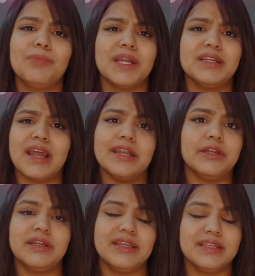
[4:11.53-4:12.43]
but
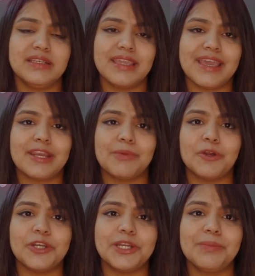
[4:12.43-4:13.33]
I didn't care
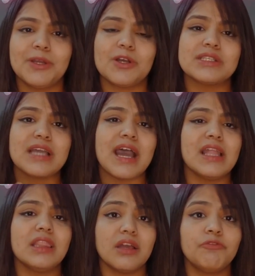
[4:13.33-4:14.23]
about it because
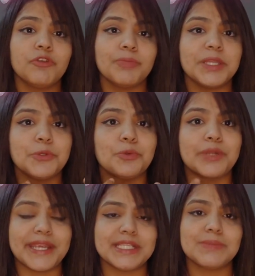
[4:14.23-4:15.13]
I love women who
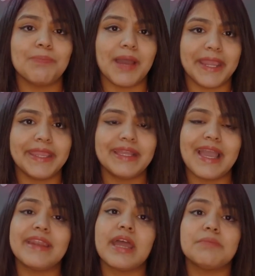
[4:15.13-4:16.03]
rides bike
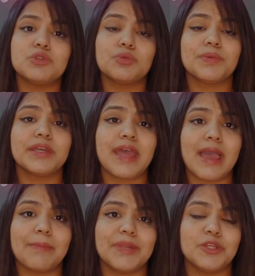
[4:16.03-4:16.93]
and I'm super
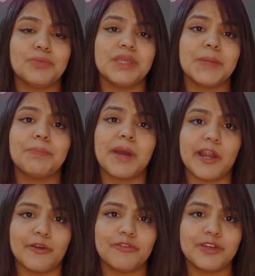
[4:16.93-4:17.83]
happy to be a
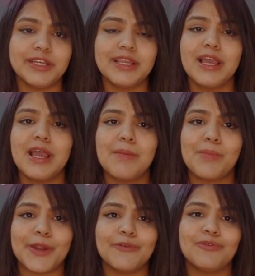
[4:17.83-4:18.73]
part of it,
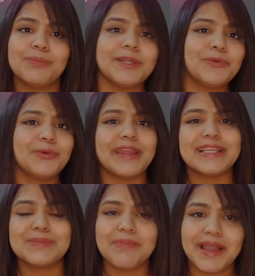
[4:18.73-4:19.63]
part of women who
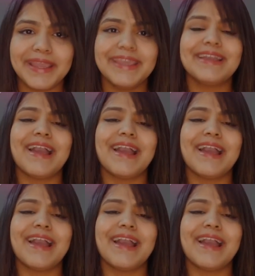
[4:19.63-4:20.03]
rides bike.